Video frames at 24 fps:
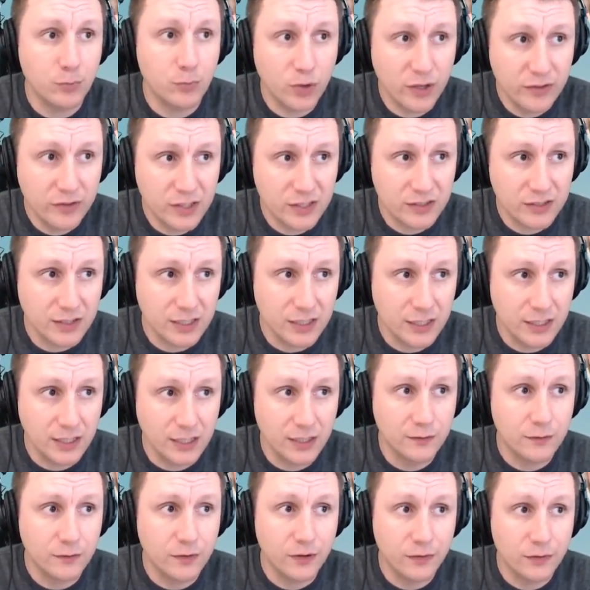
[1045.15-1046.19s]
previously
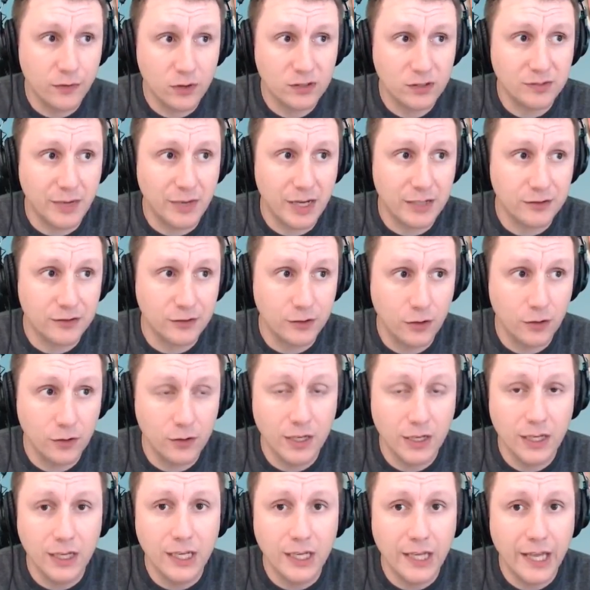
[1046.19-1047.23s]
did for the first masternode.